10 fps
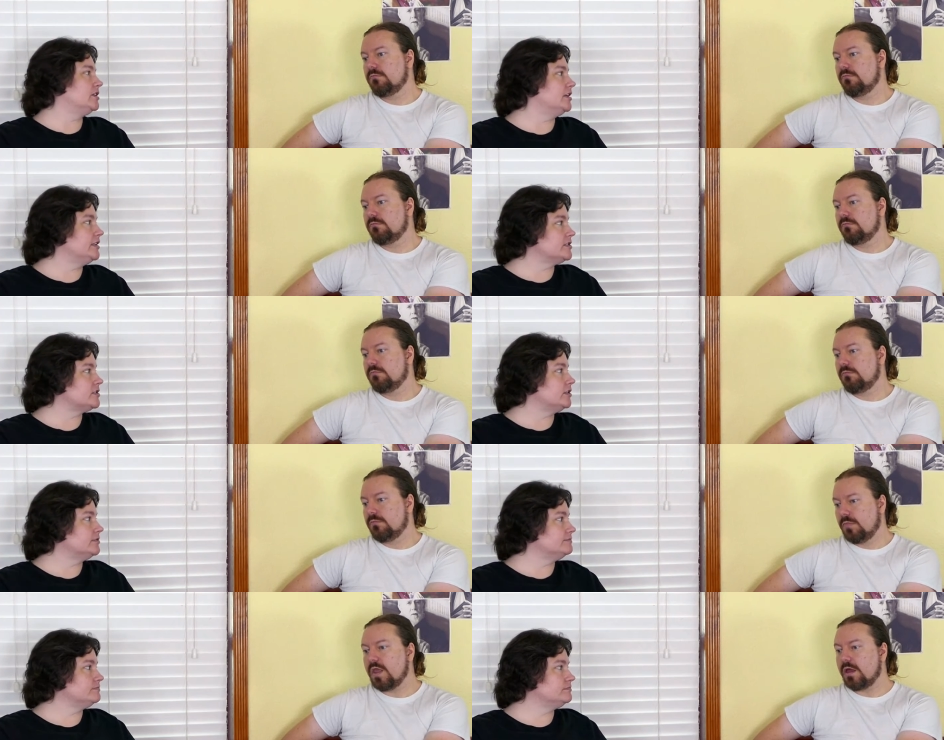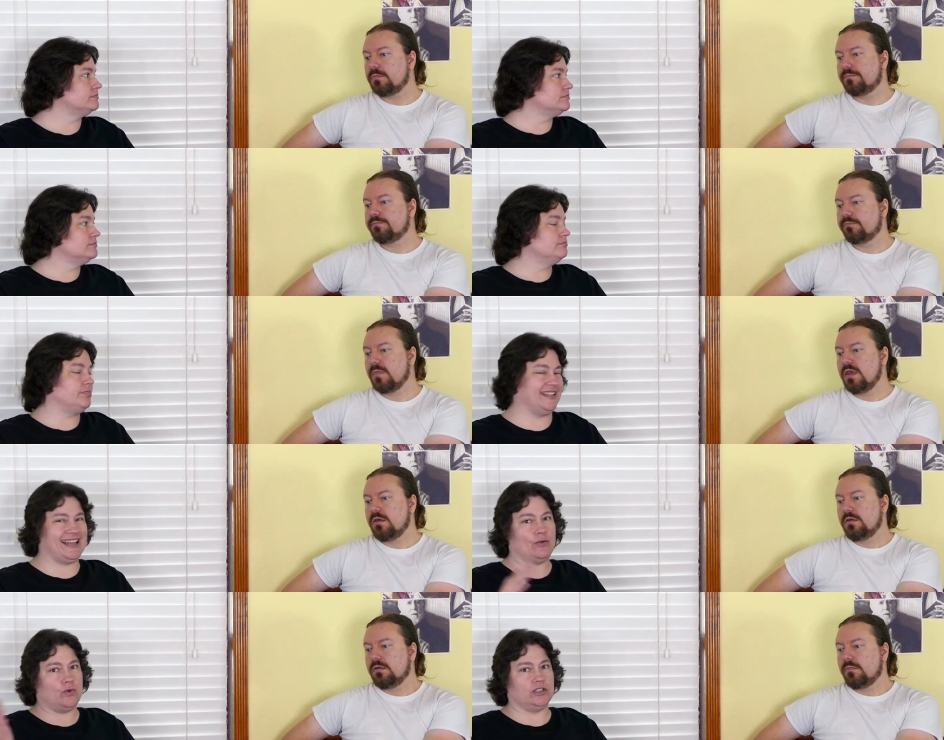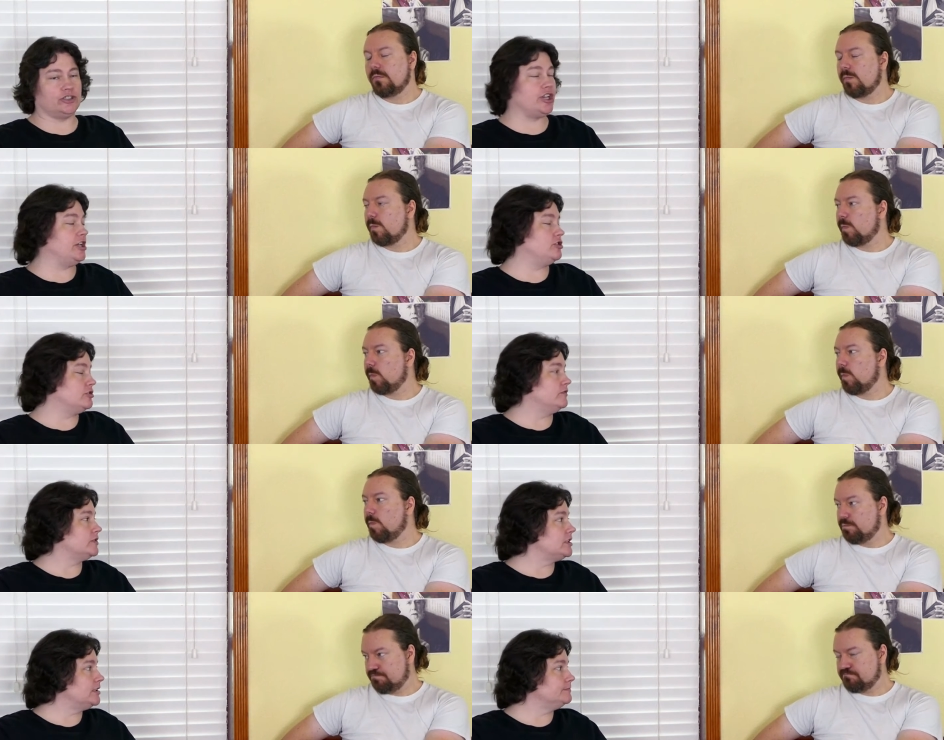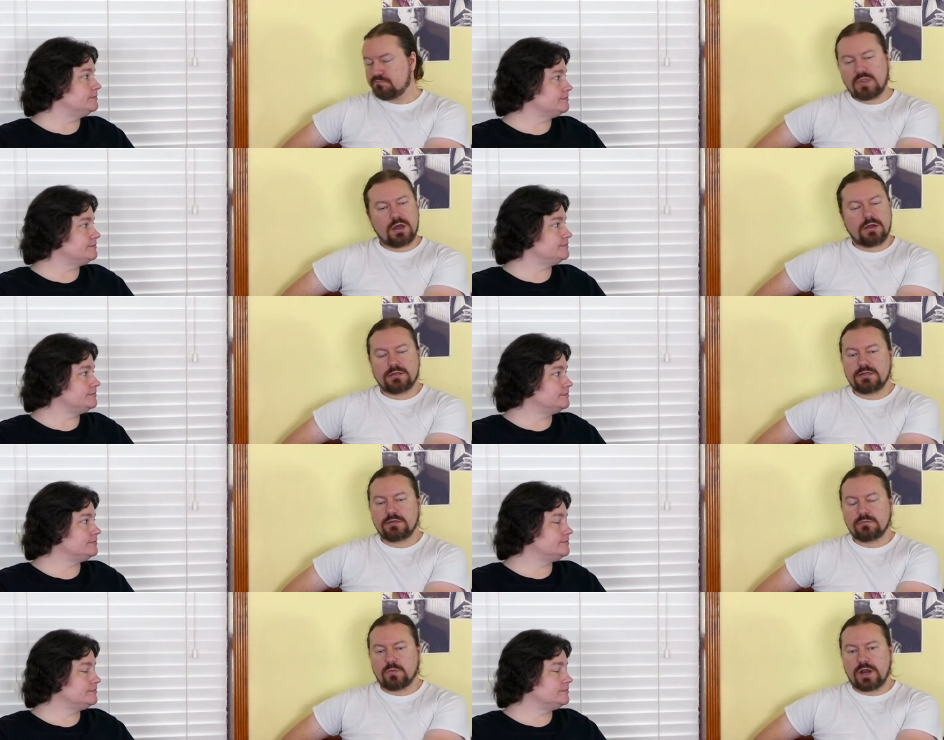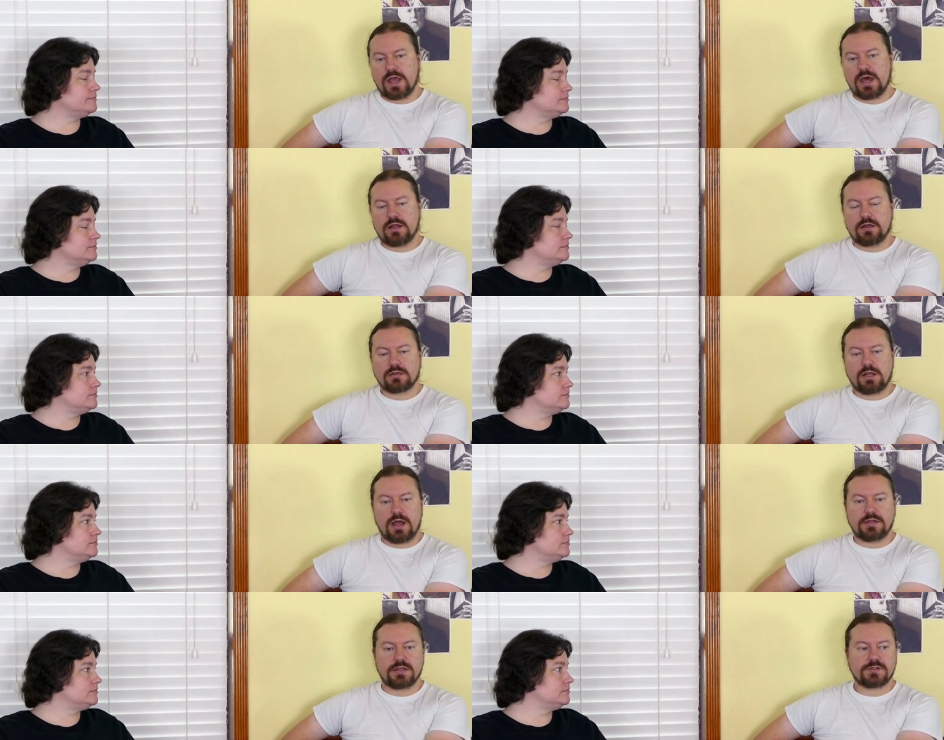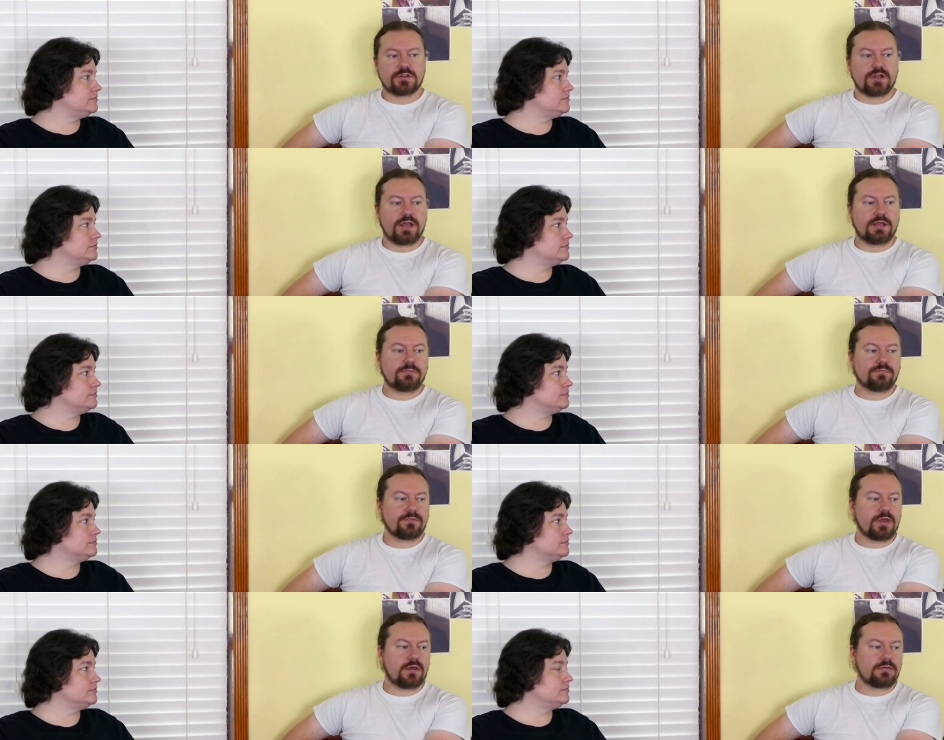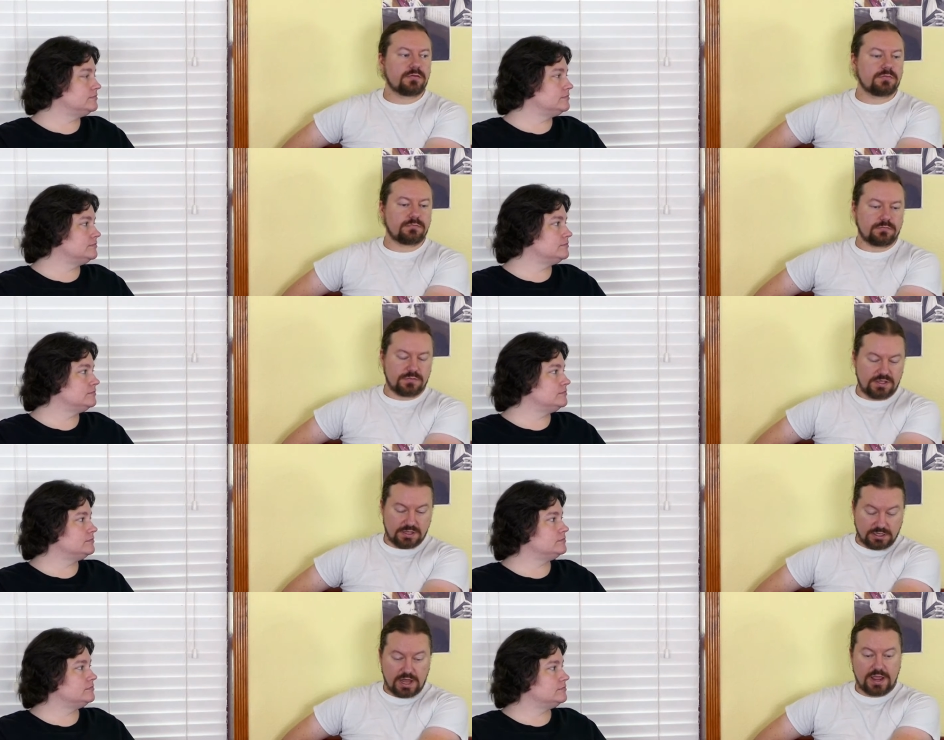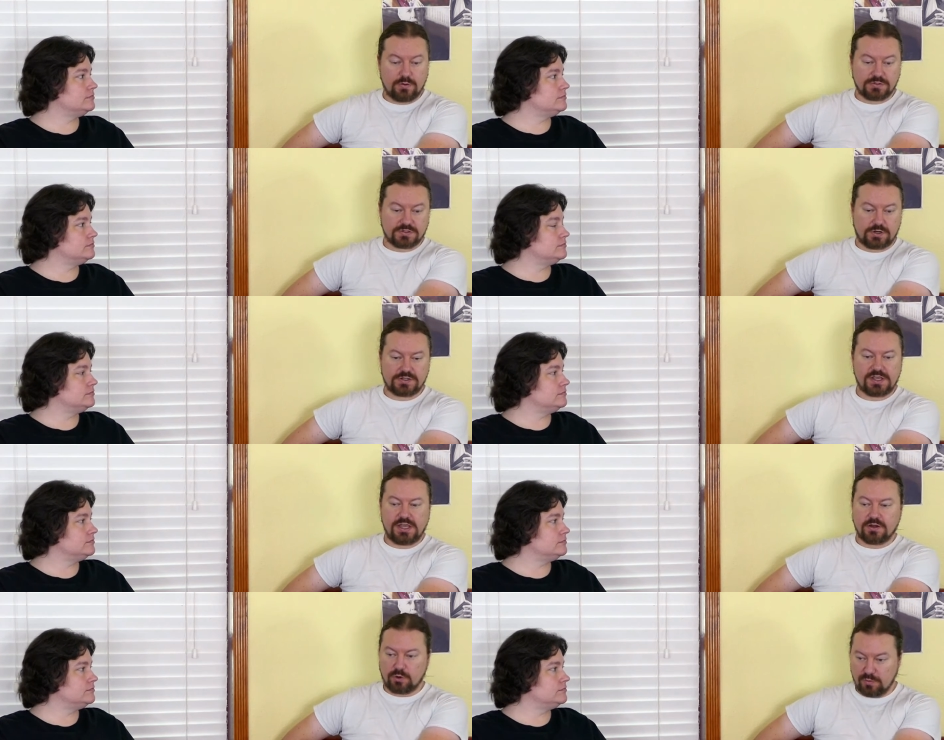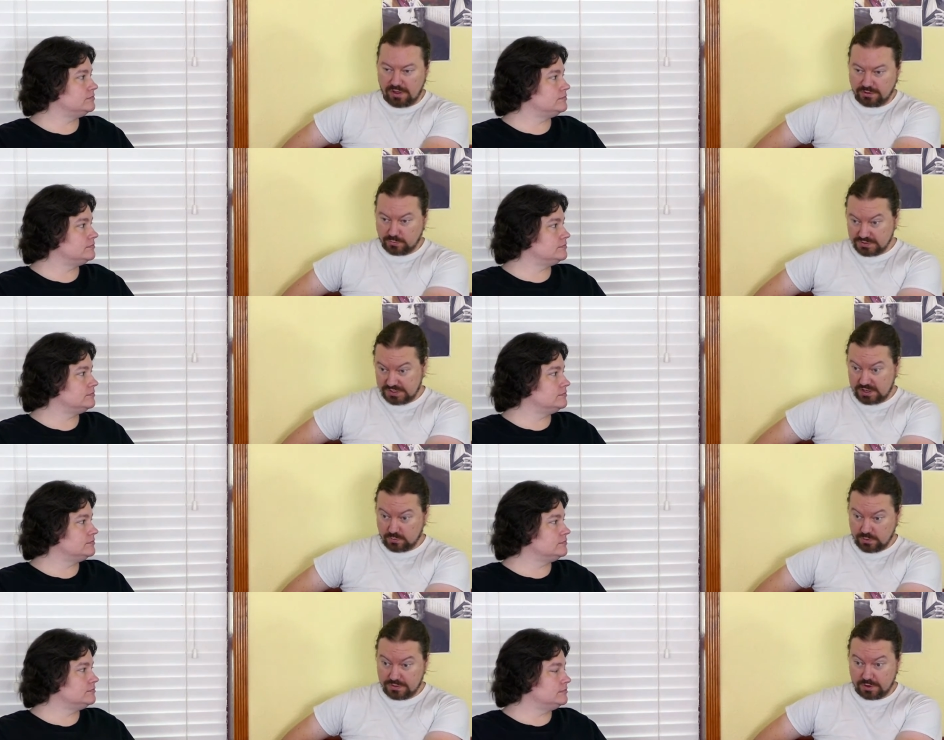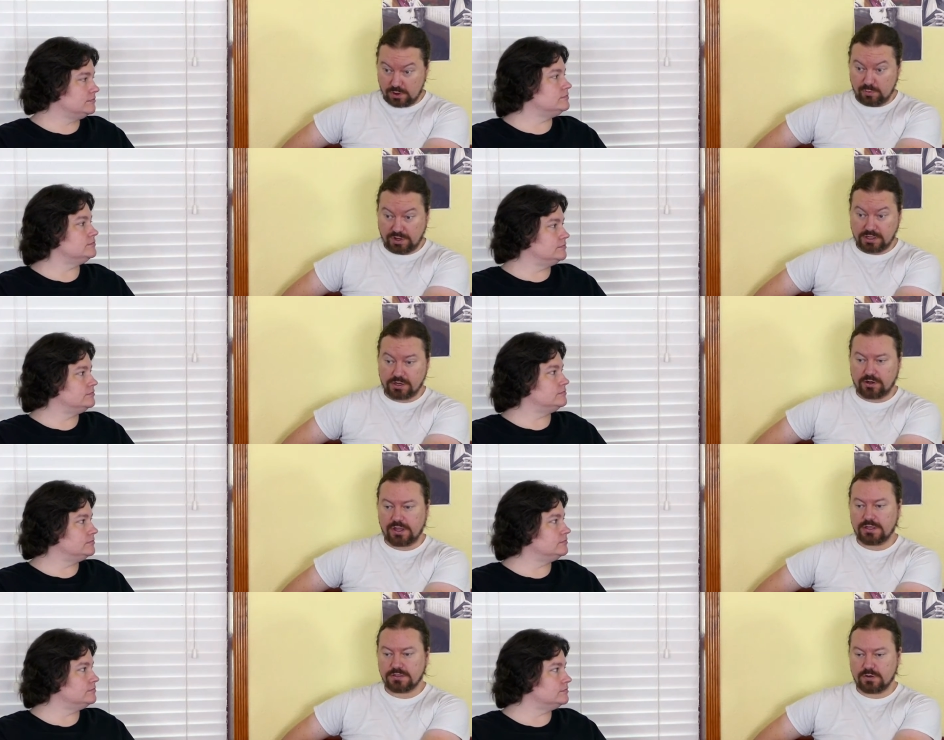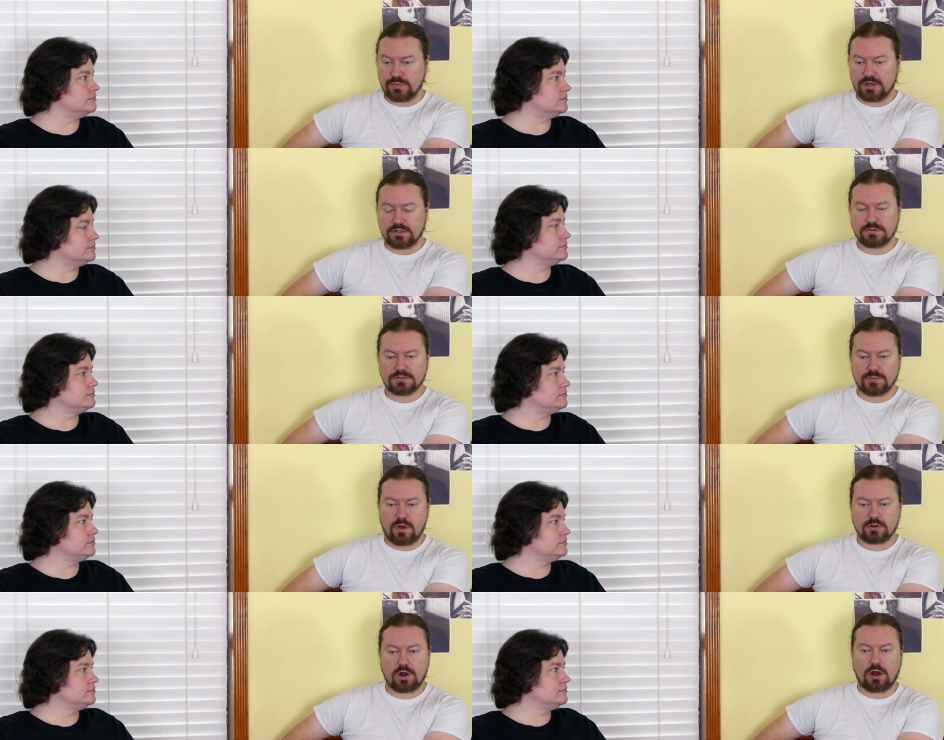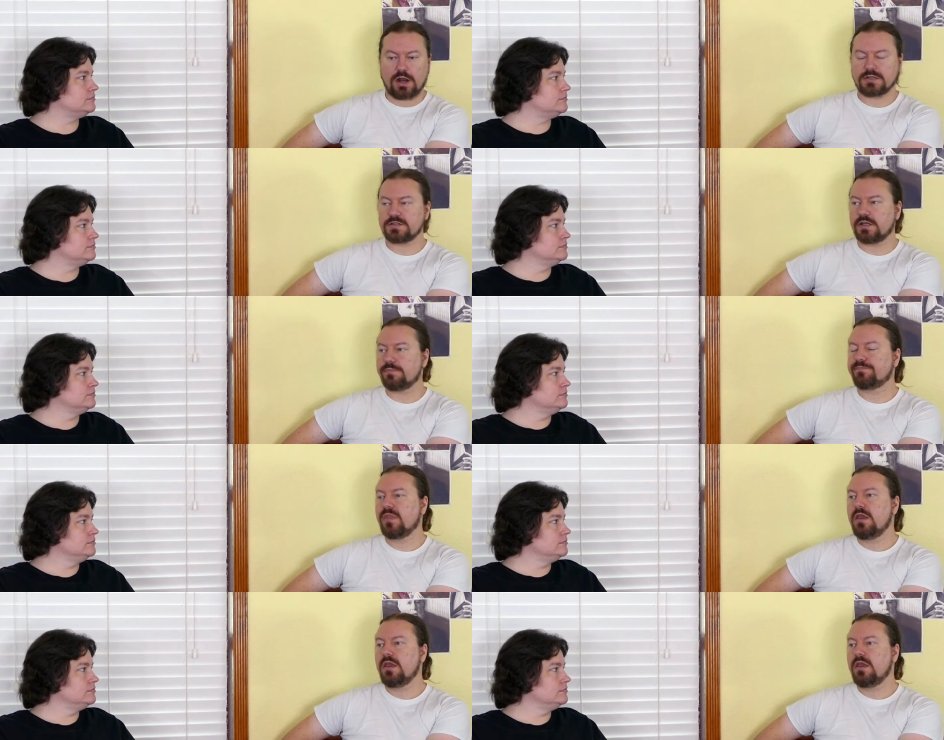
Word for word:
Speaker 1: clients are. Yeah. But that will change over time. Uh, when I had a client yesterday, the, the client was thirteen. Her mother was here with her, bringing her in. There had been a small car accident.